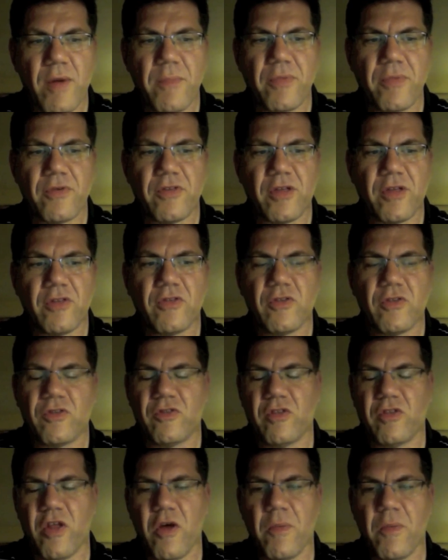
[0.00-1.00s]
represents the
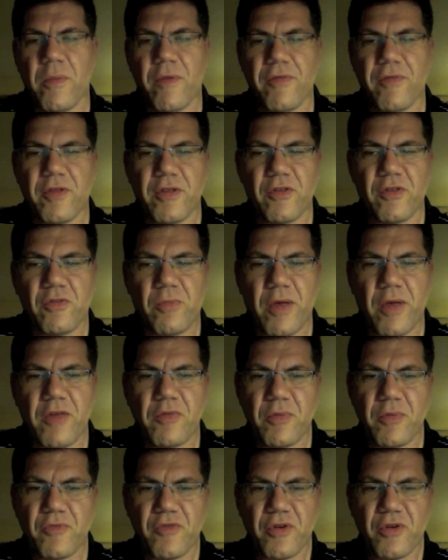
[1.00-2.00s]
slope of the
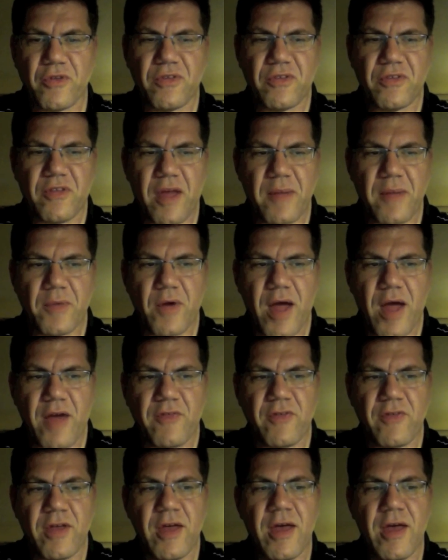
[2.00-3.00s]
displacement versus time graph,